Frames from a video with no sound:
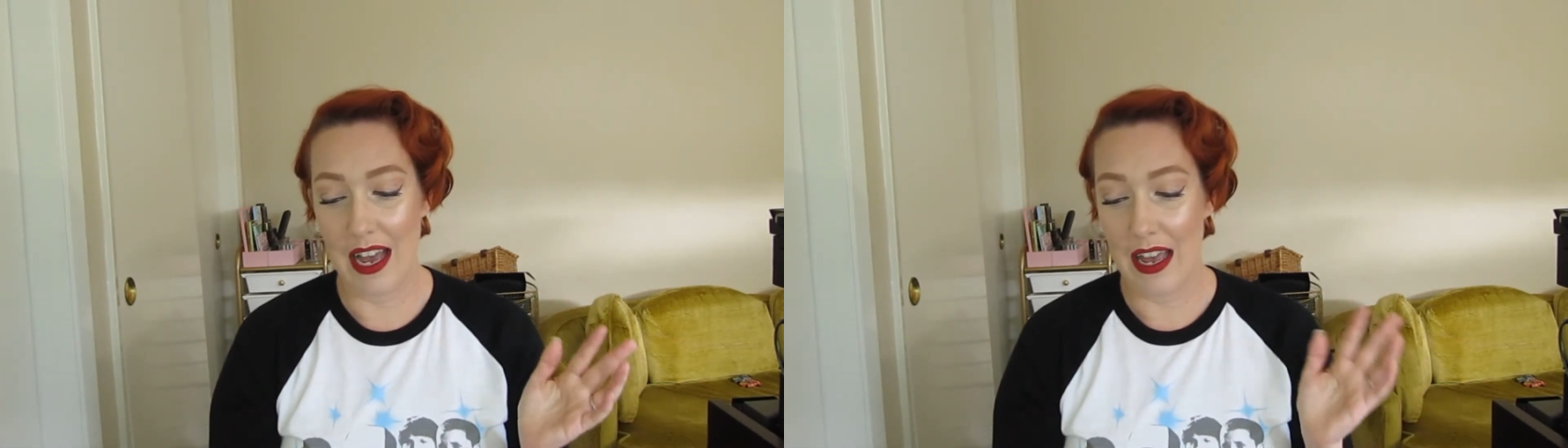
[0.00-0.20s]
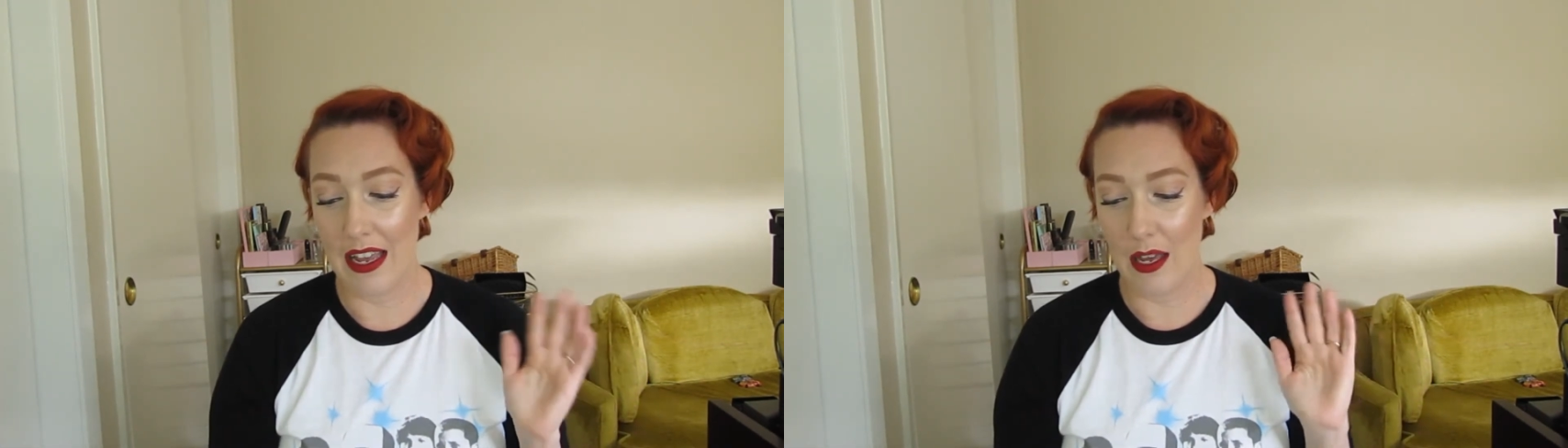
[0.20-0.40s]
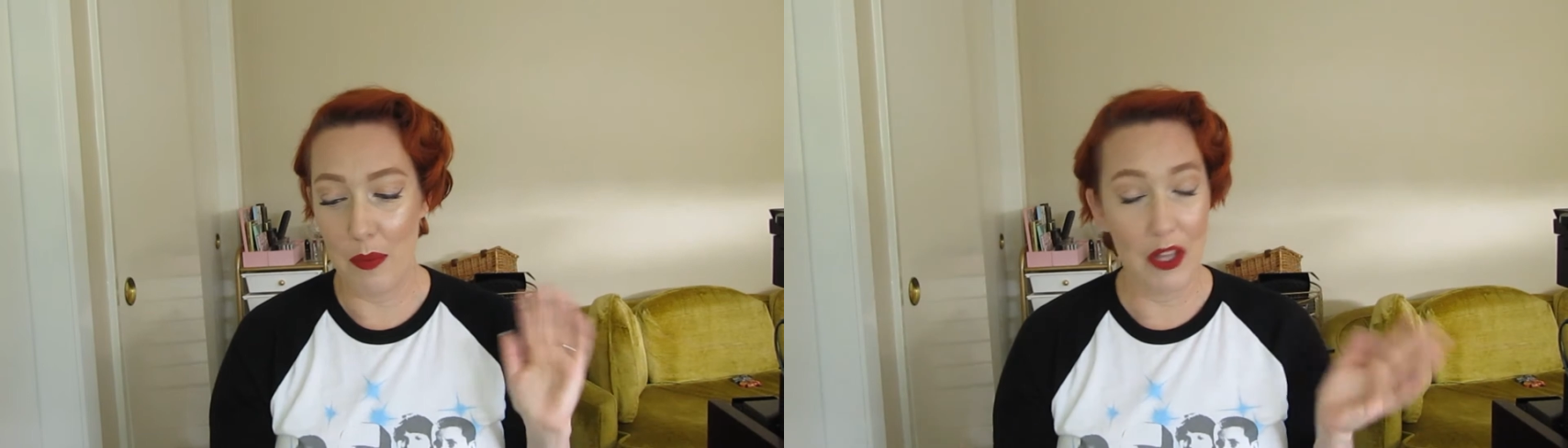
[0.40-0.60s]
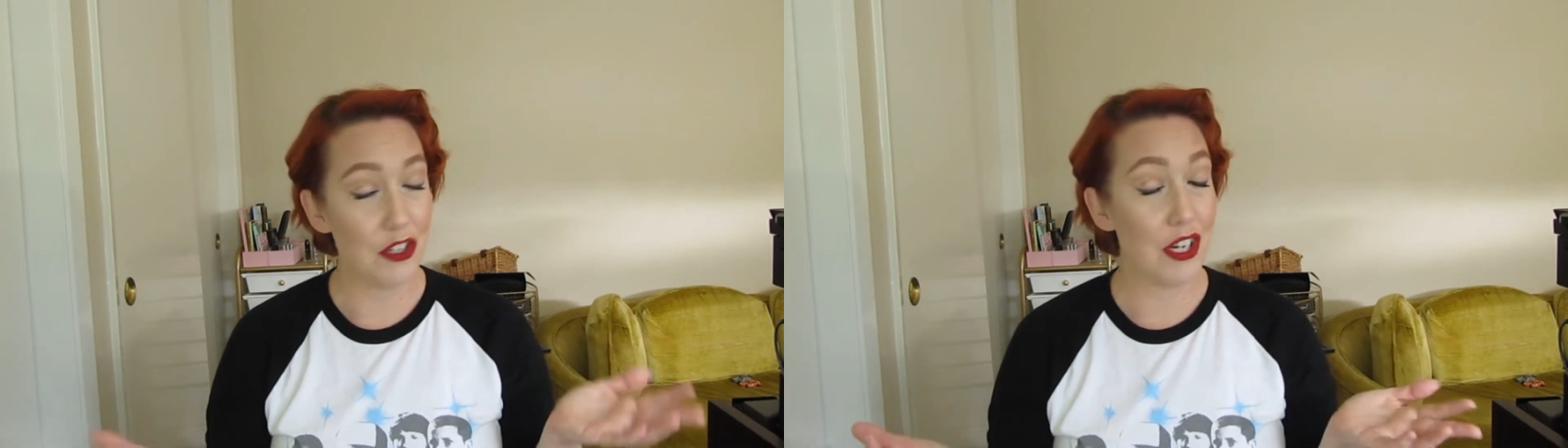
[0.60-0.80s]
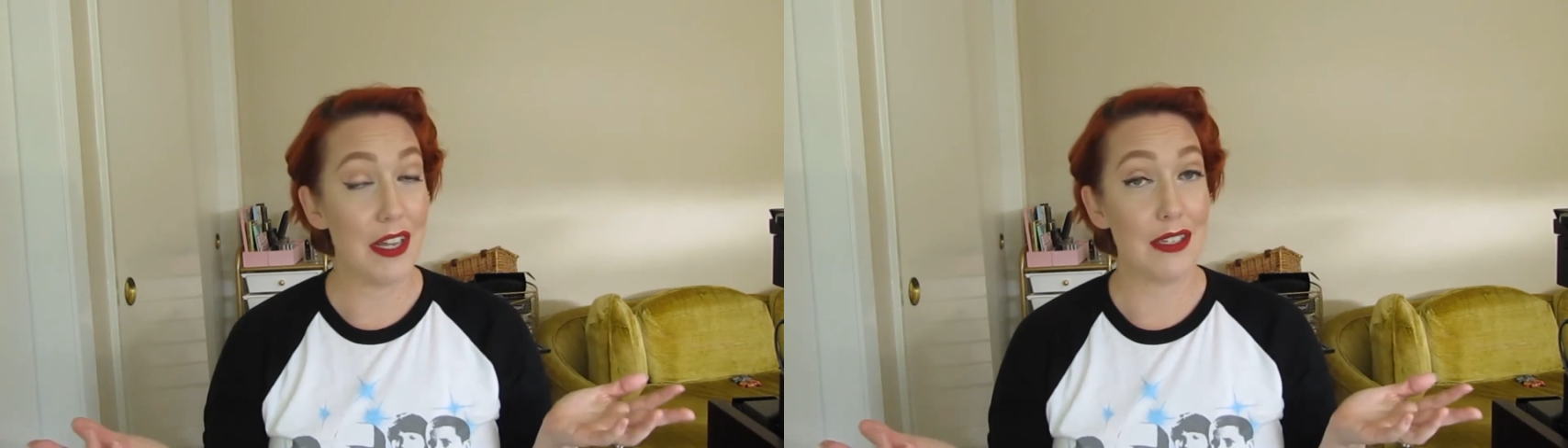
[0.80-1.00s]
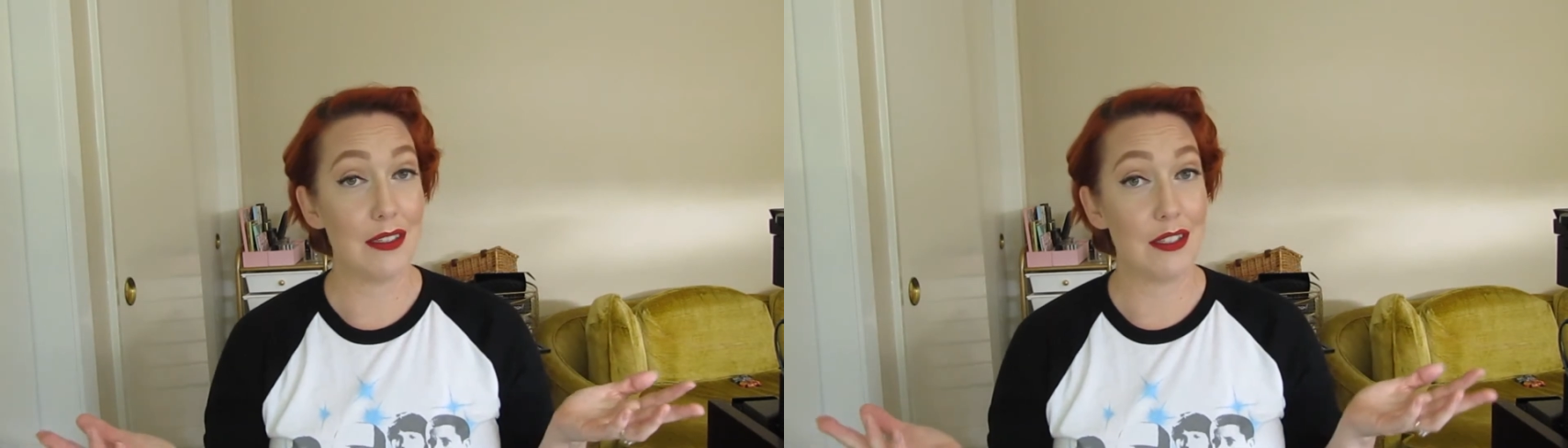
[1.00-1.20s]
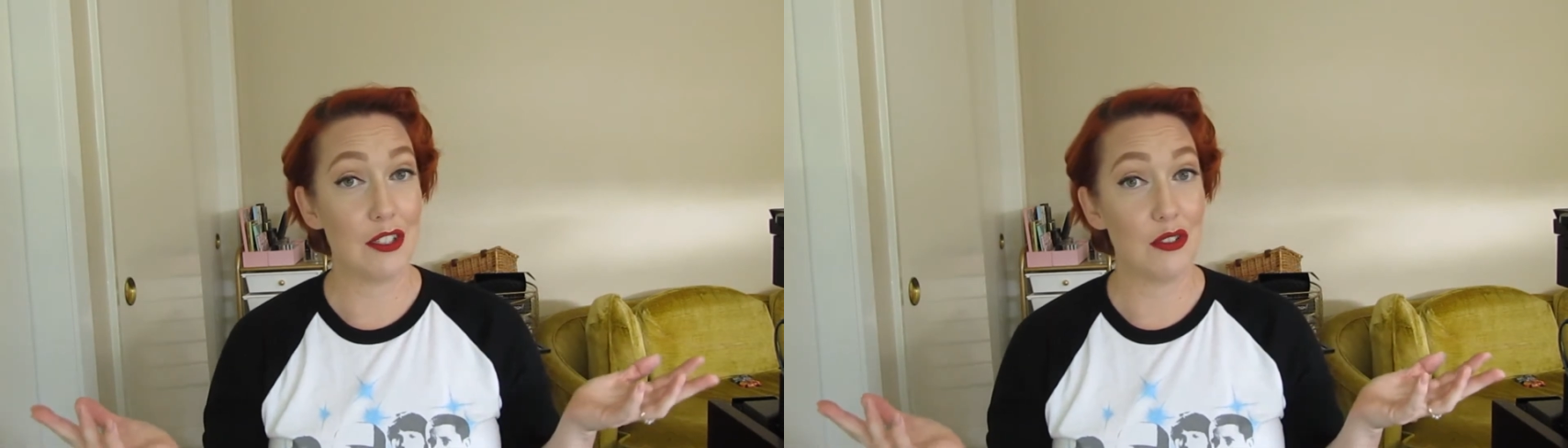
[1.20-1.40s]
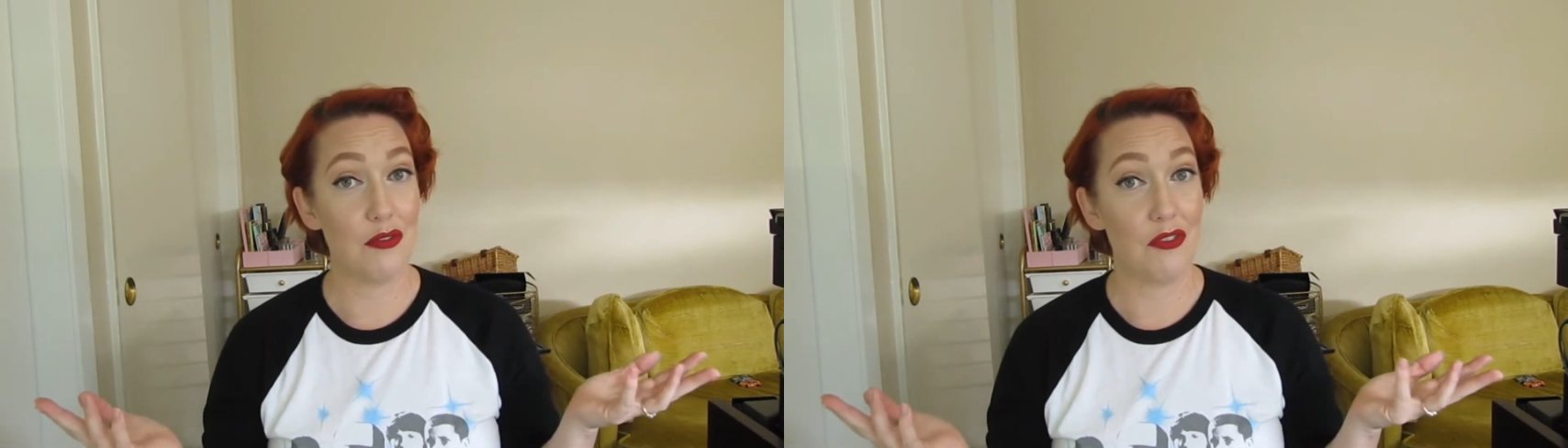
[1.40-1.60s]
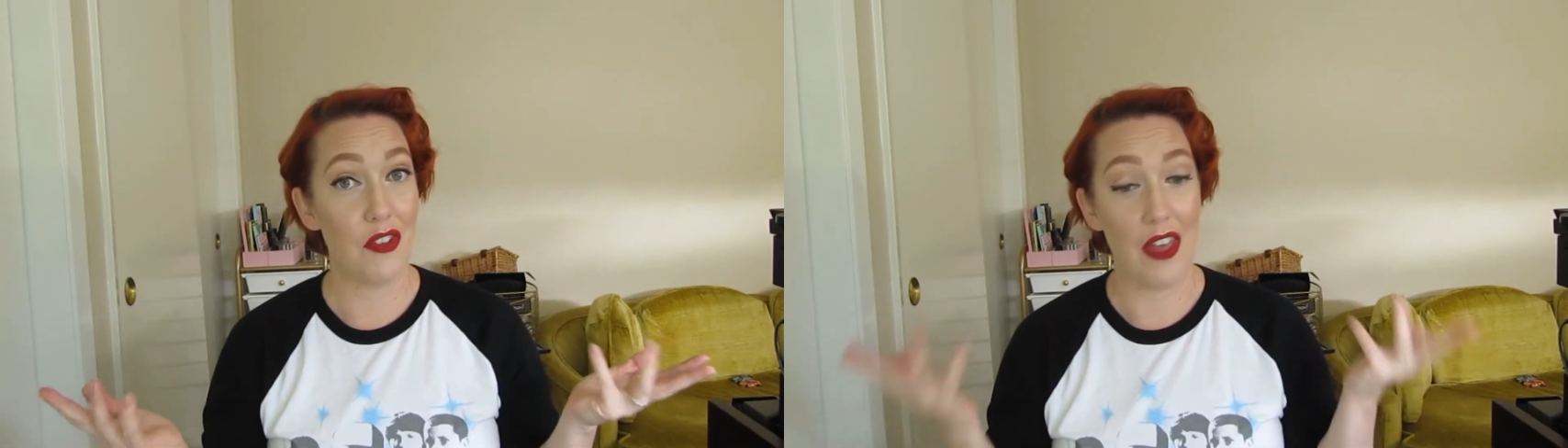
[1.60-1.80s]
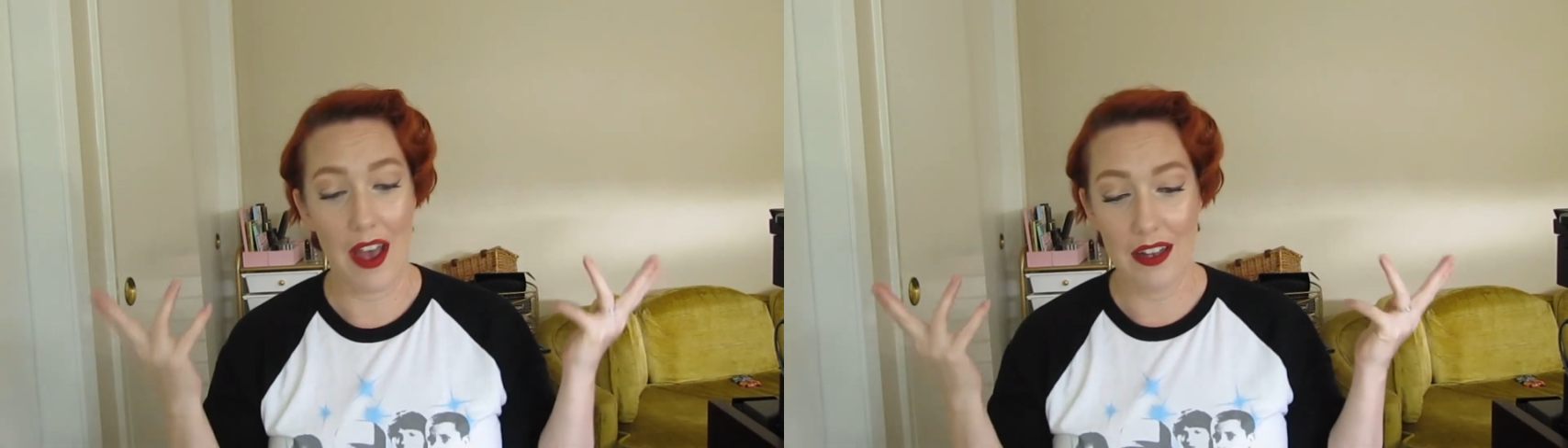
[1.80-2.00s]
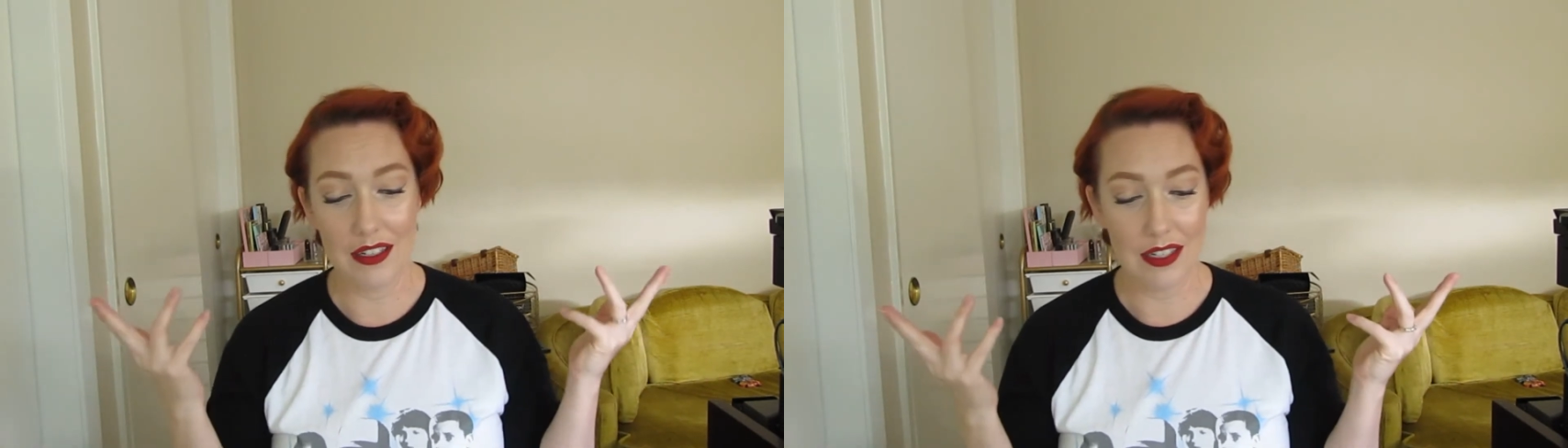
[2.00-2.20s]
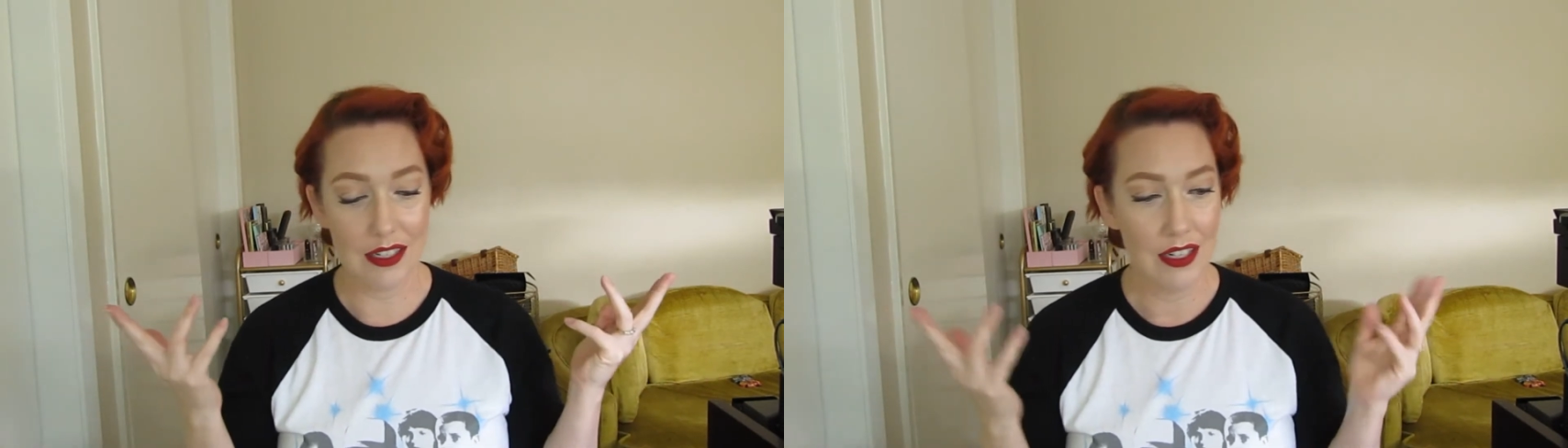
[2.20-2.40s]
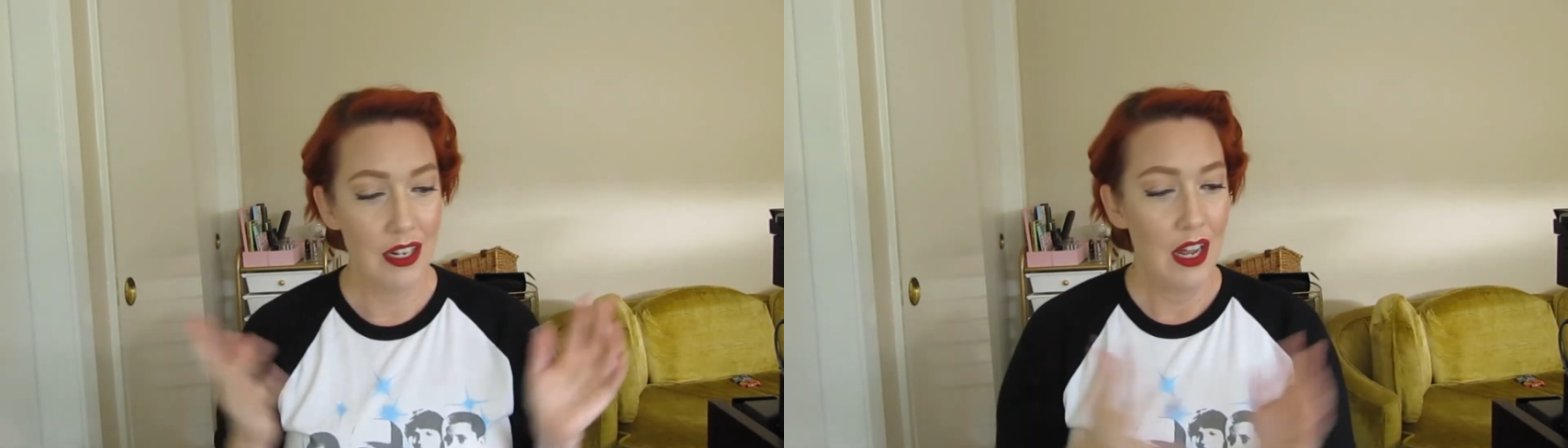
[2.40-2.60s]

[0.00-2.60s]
I apologize for that.